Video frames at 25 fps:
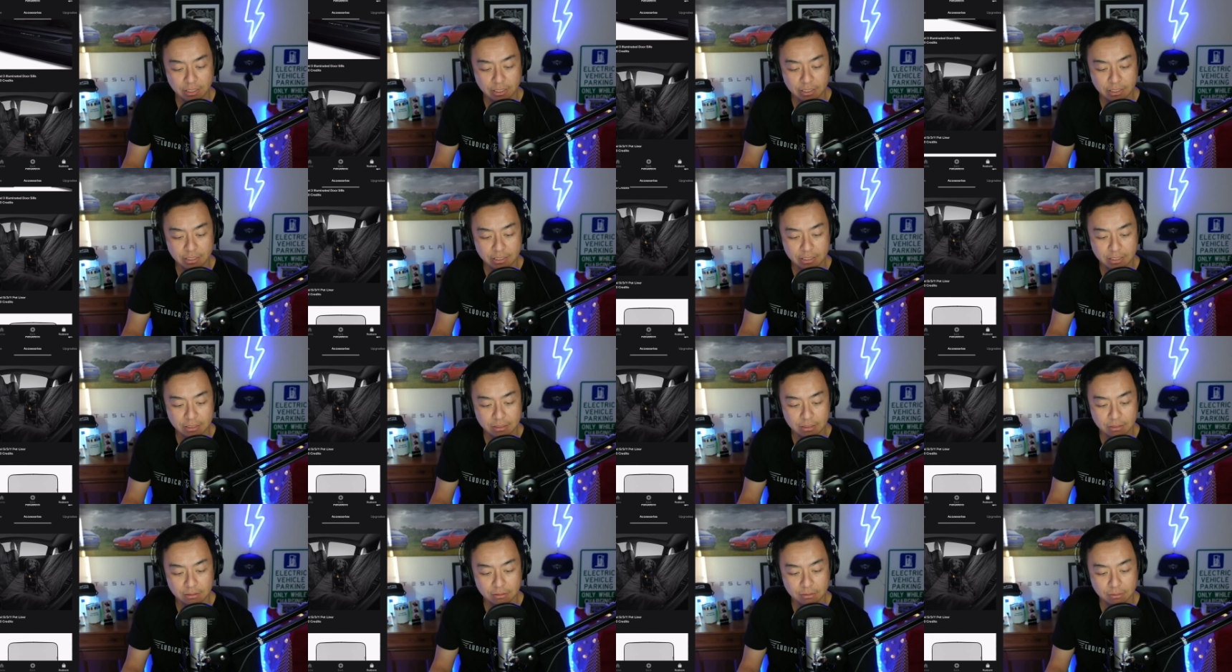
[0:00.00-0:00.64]

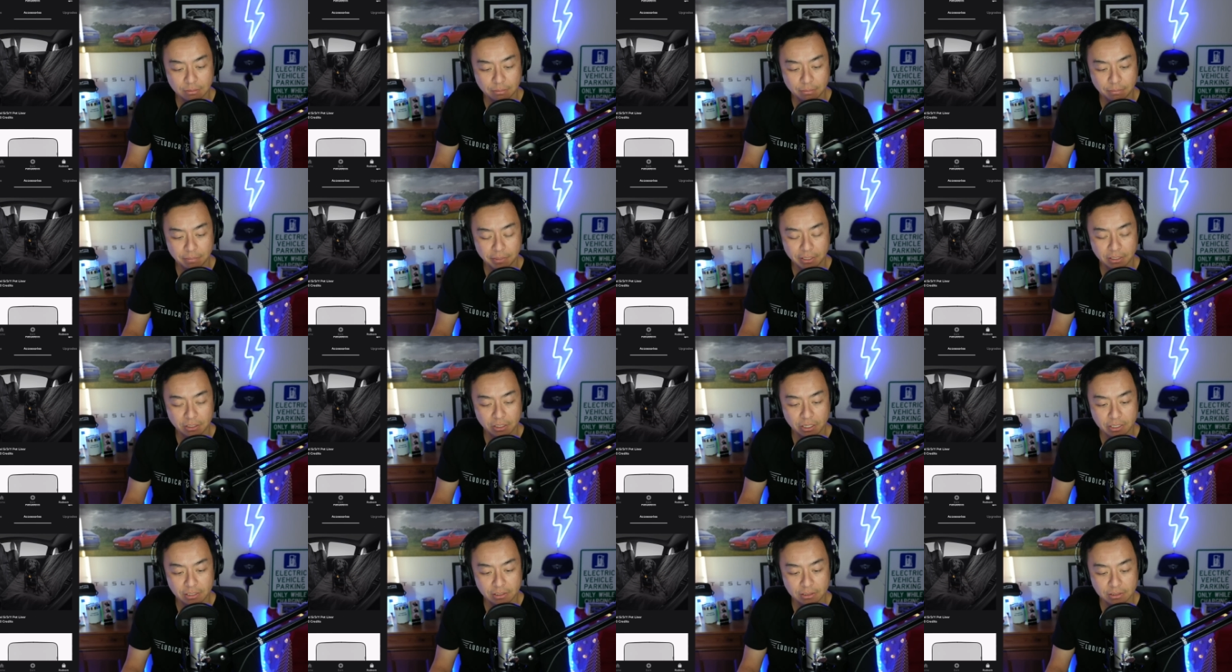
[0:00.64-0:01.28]
and pet
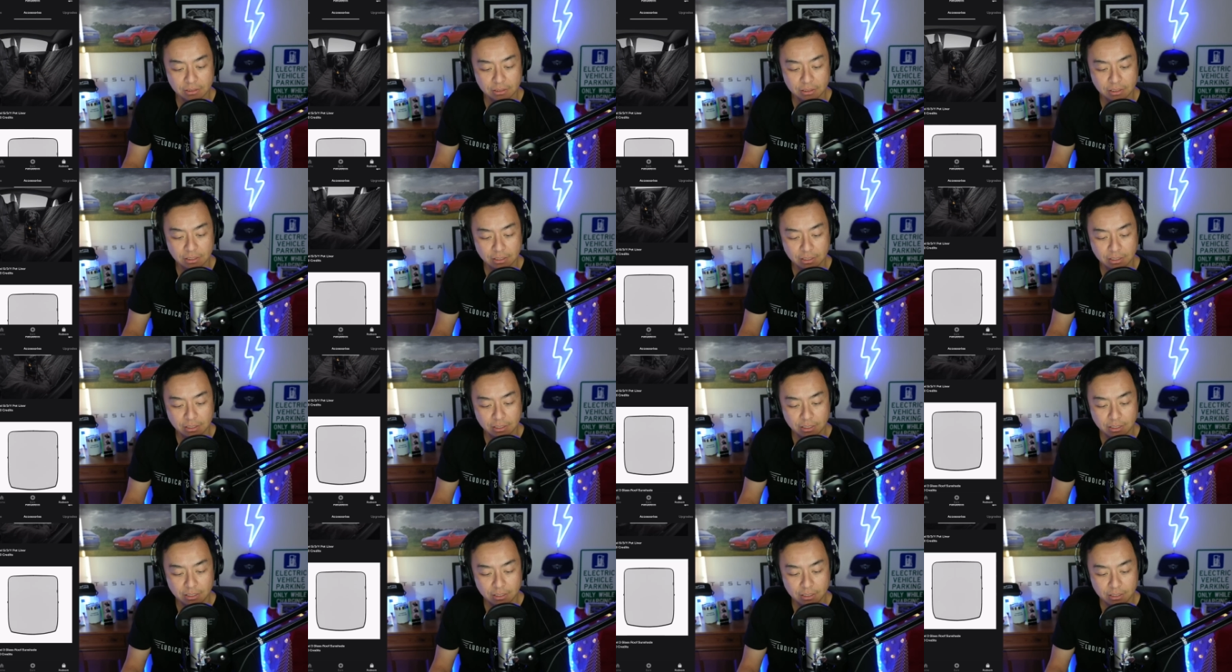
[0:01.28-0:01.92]
liners,
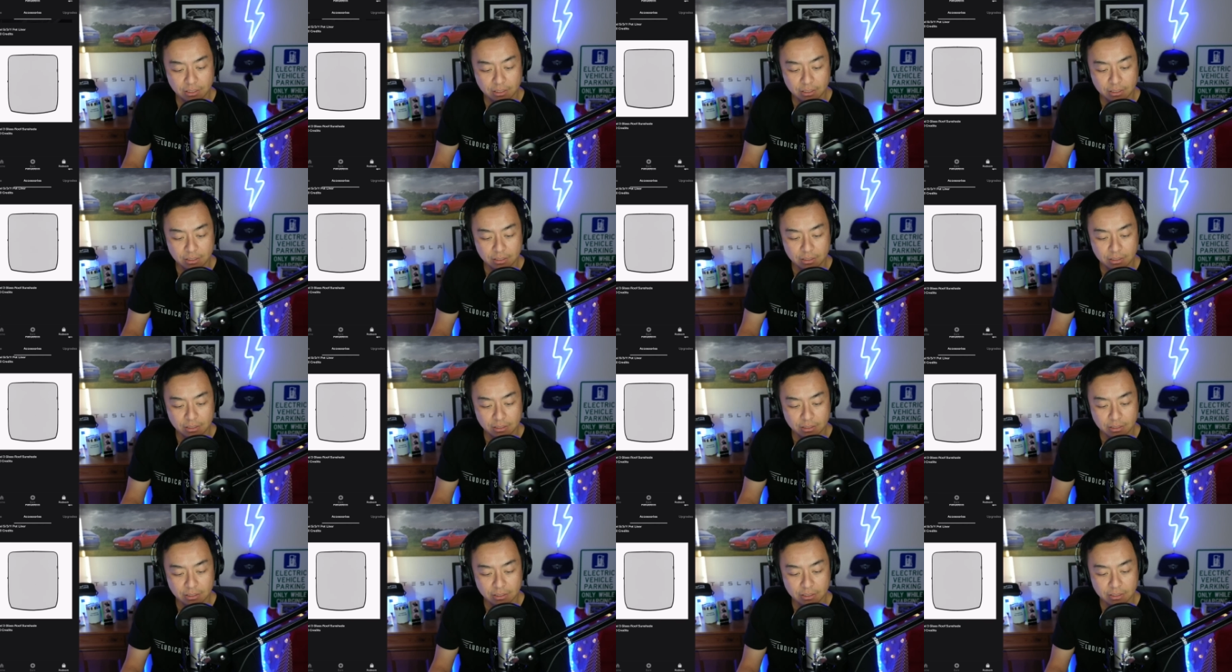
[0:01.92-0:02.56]

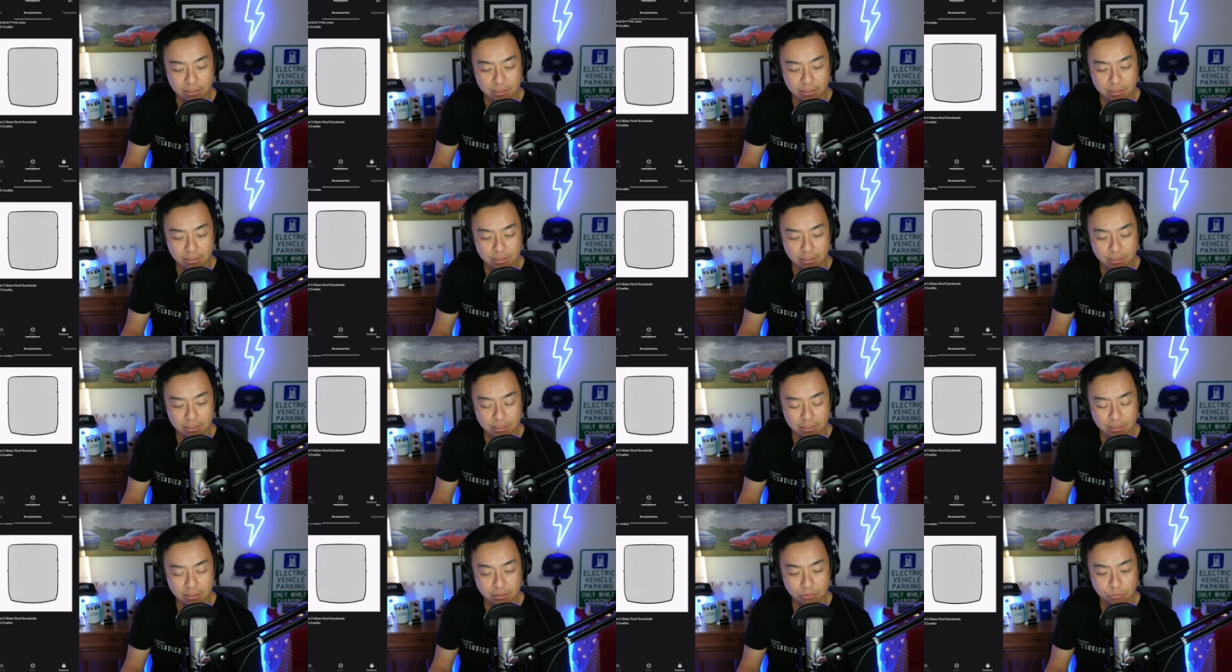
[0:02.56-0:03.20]
and
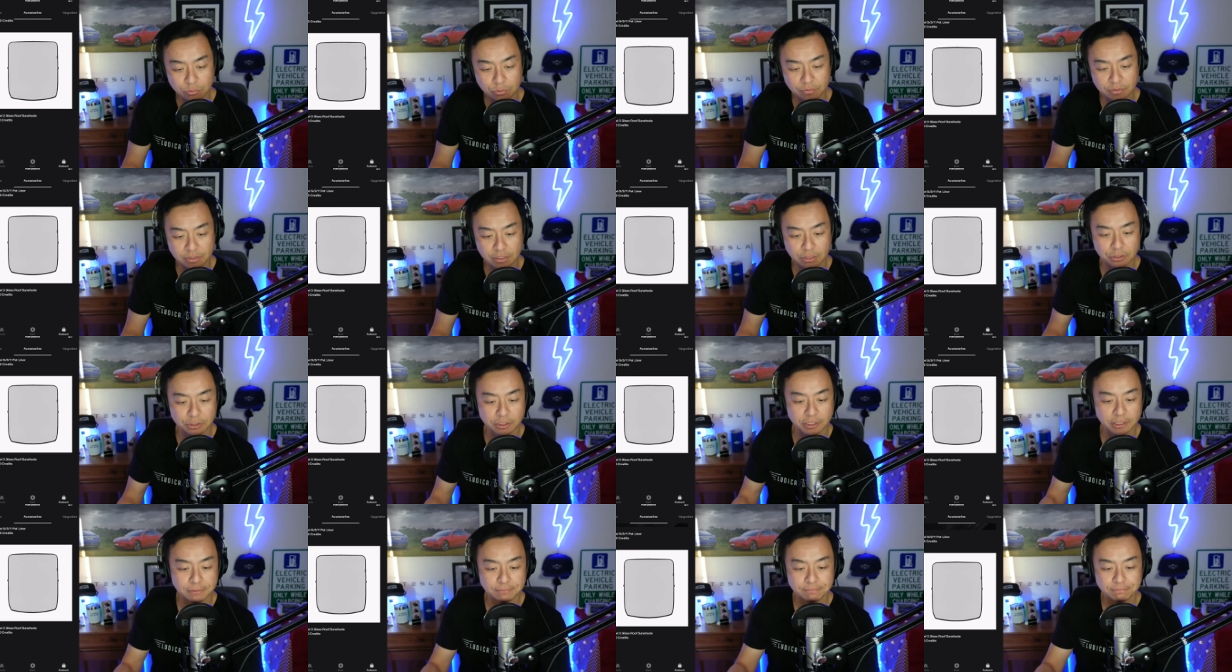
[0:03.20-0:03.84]
another roof
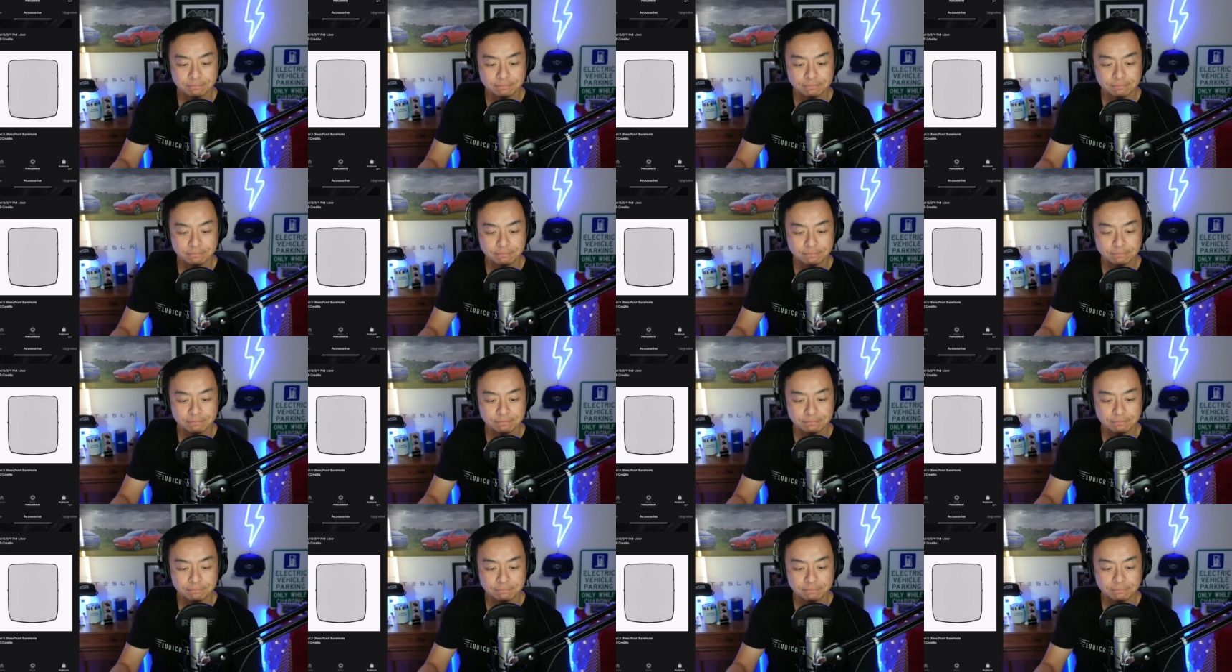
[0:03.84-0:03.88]
sunshade.